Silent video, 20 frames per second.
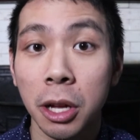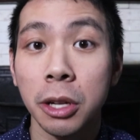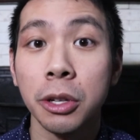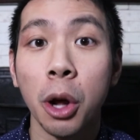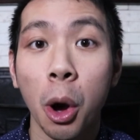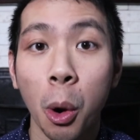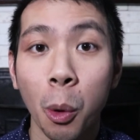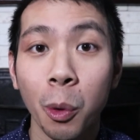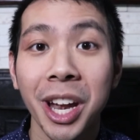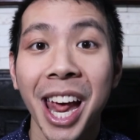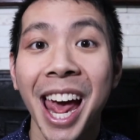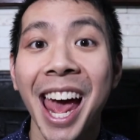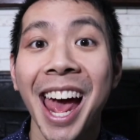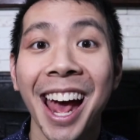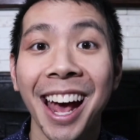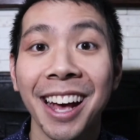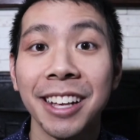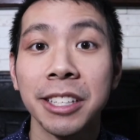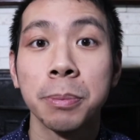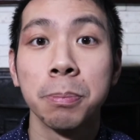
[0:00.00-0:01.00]
known
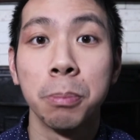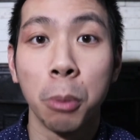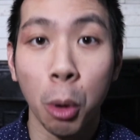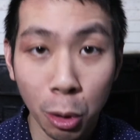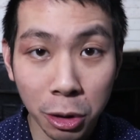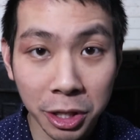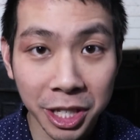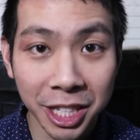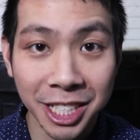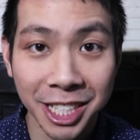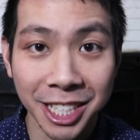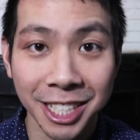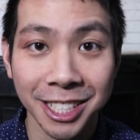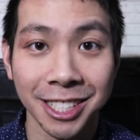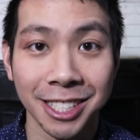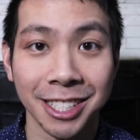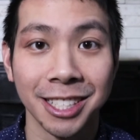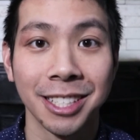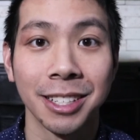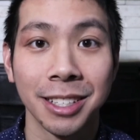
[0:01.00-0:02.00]
as
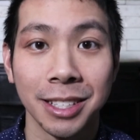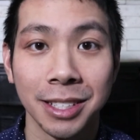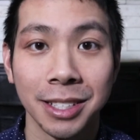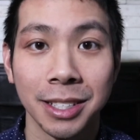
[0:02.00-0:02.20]
mortgages.